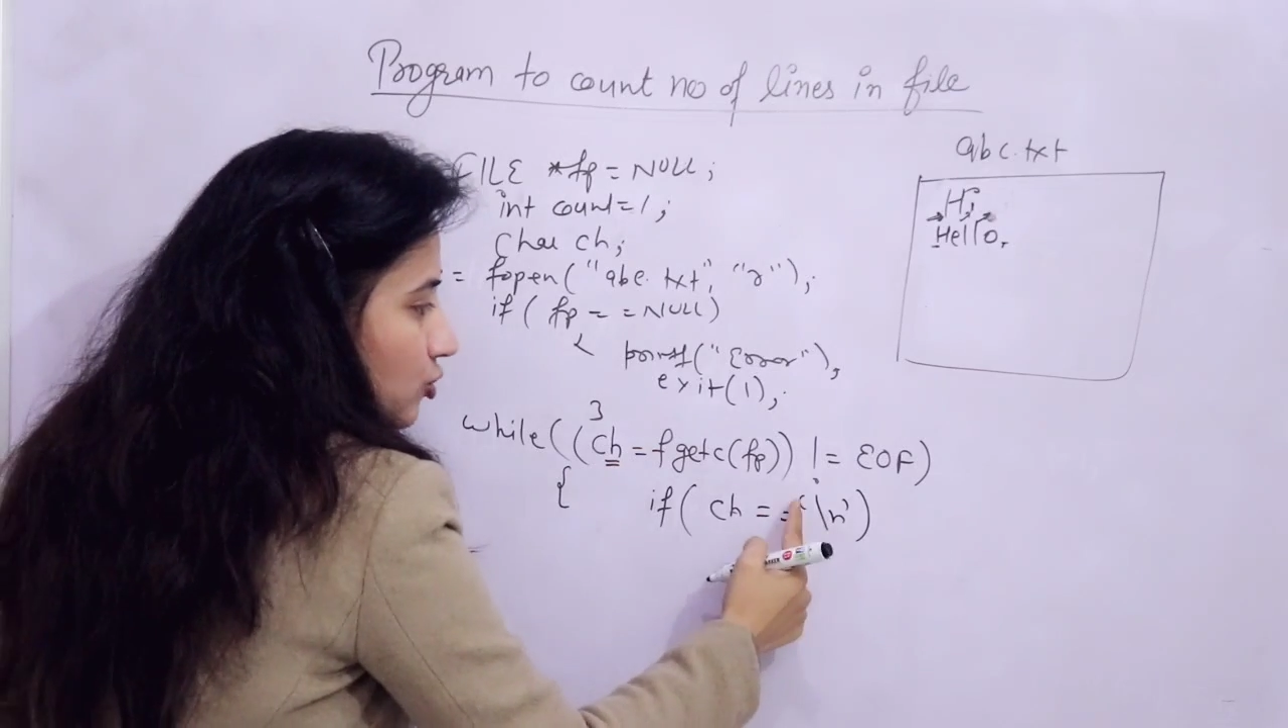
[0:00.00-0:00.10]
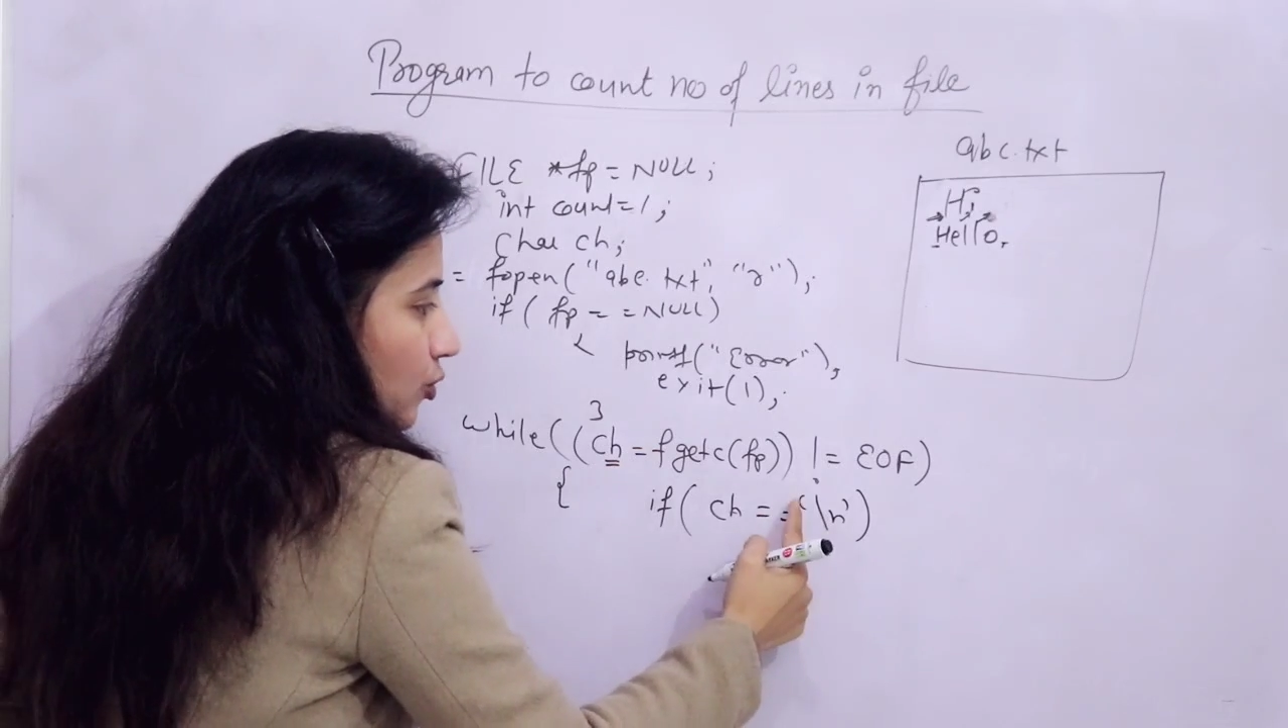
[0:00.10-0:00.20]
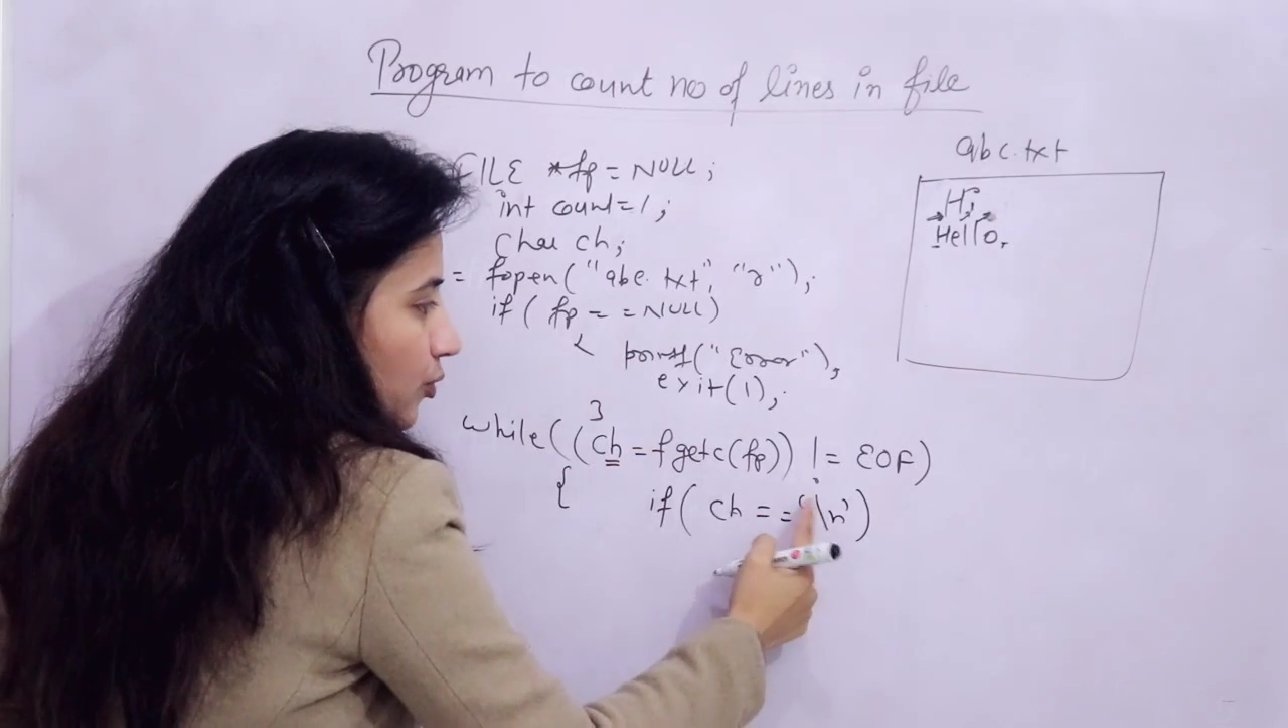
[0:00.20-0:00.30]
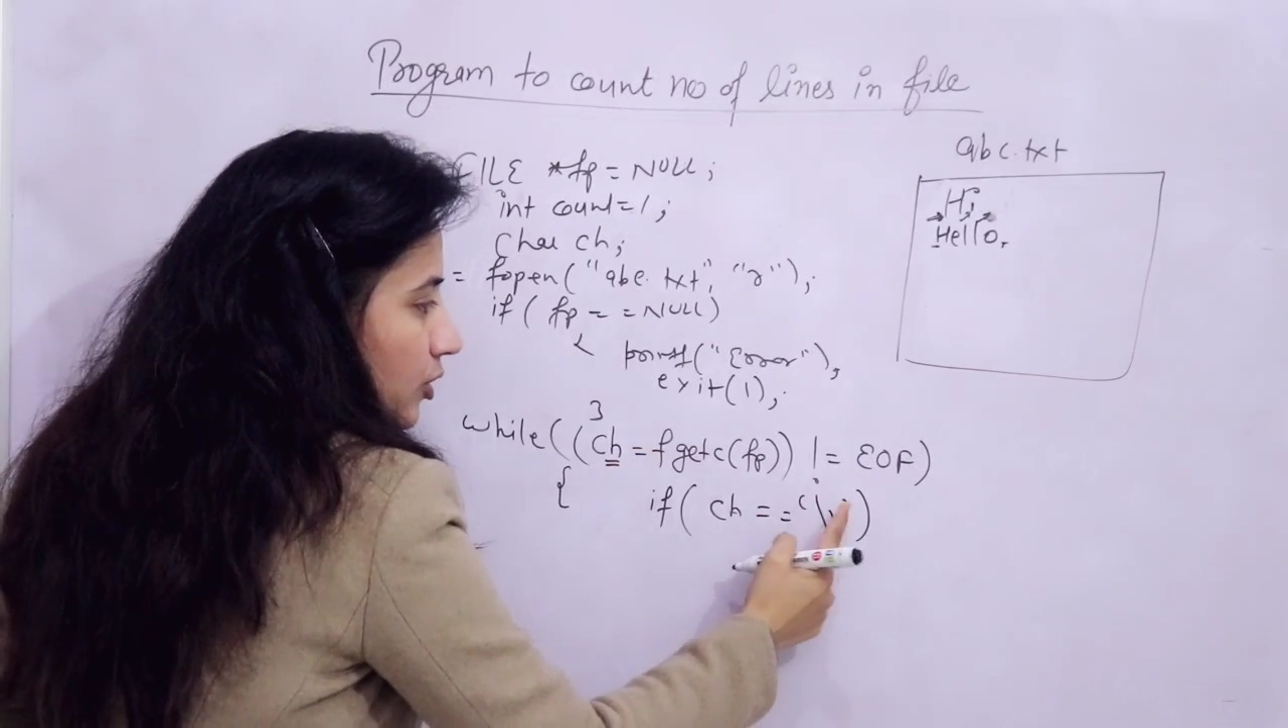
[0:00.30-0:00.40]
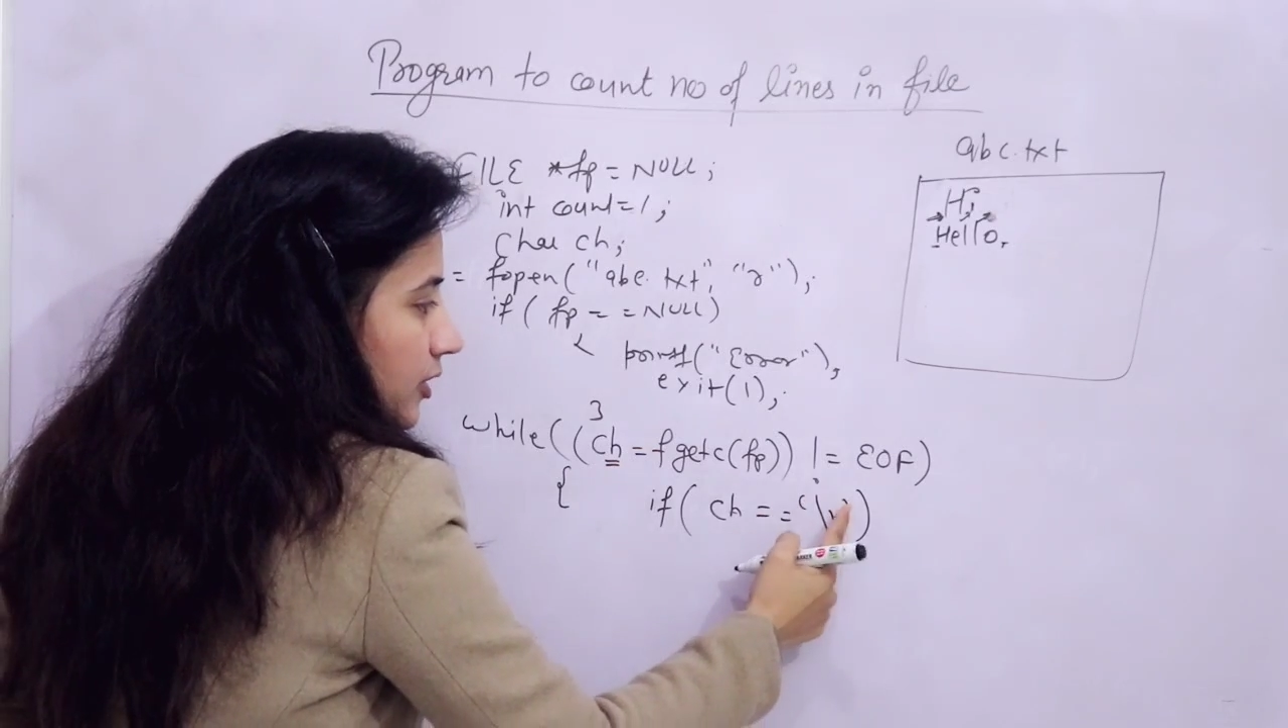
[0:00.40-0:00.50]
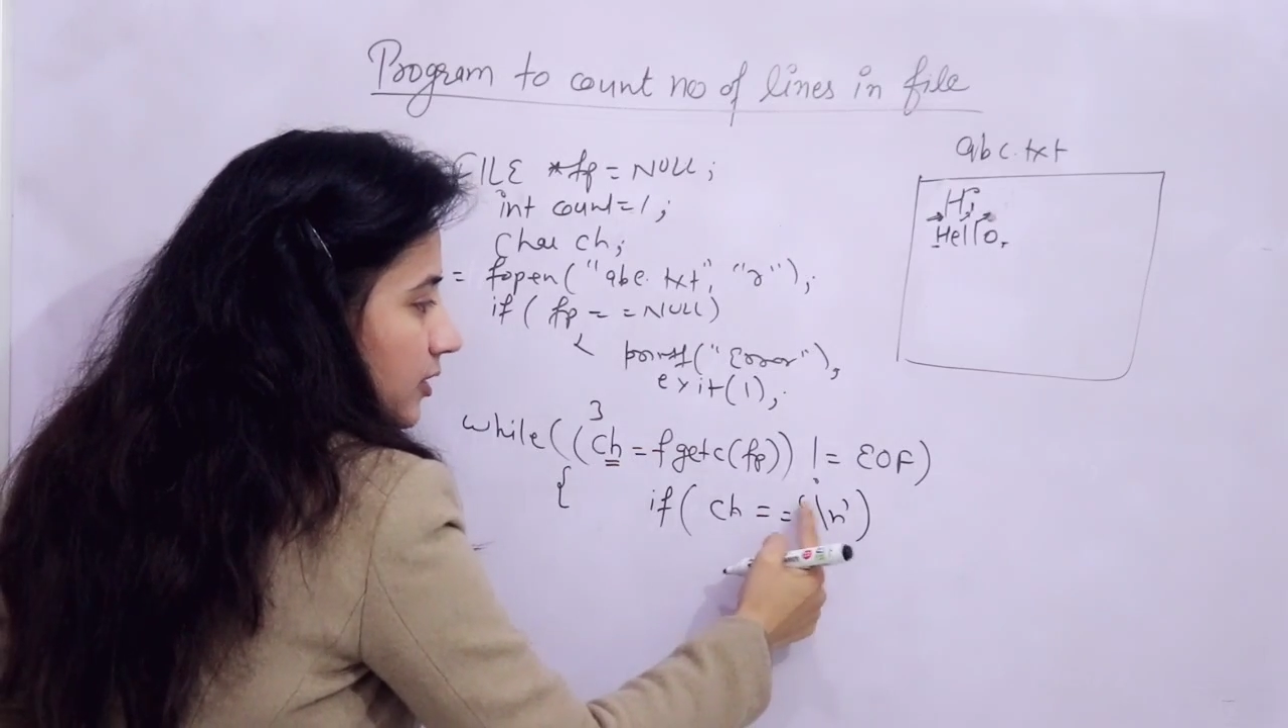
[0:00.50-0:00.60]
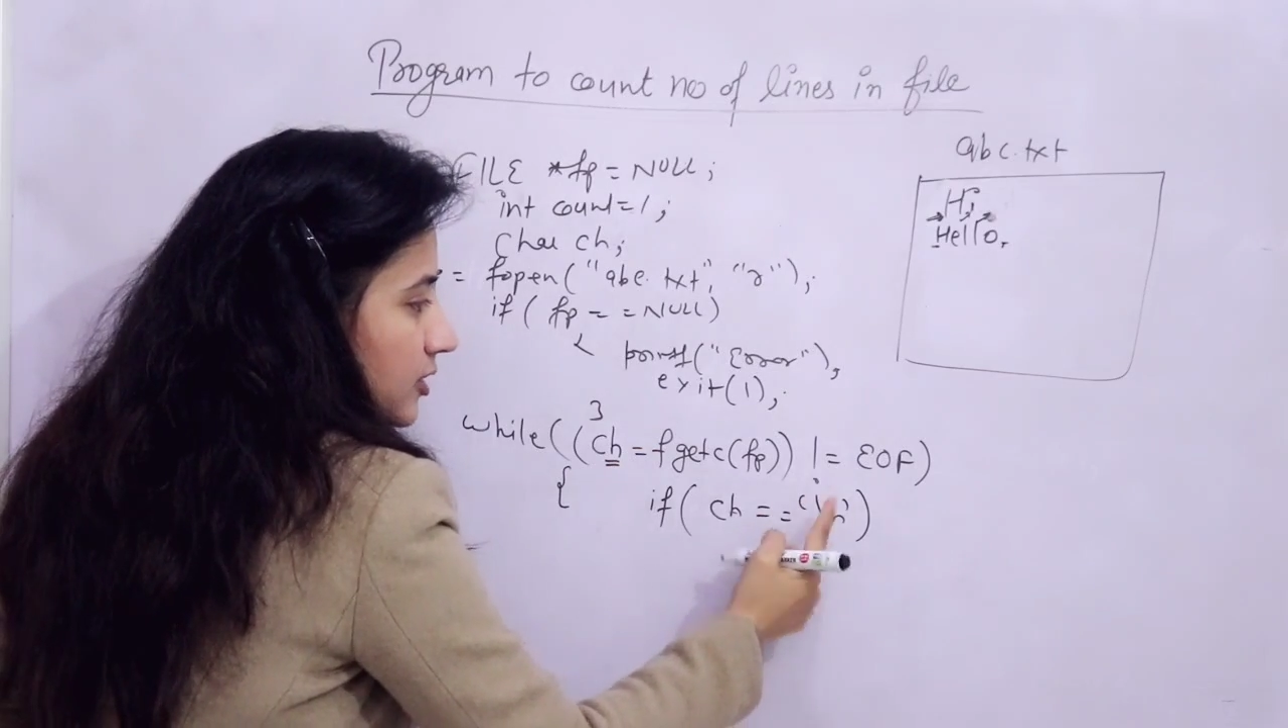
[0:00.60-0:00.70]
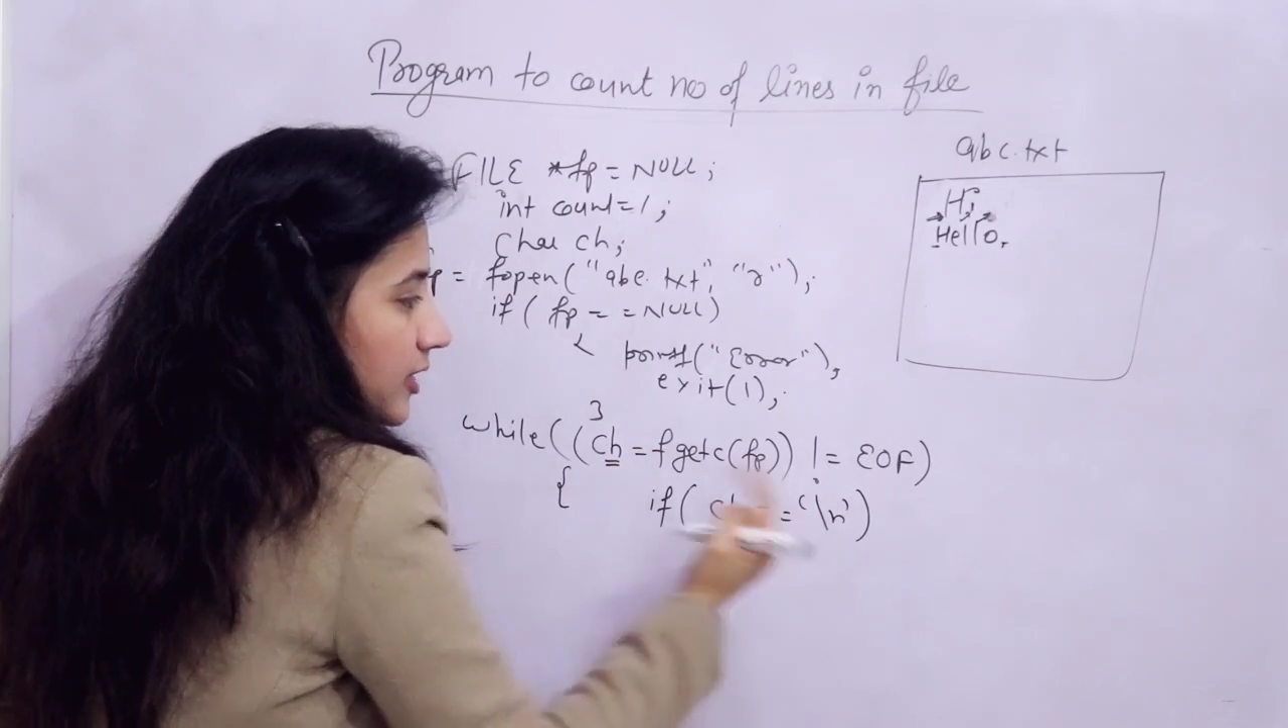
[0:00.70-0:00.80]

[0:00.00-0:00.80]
so put it in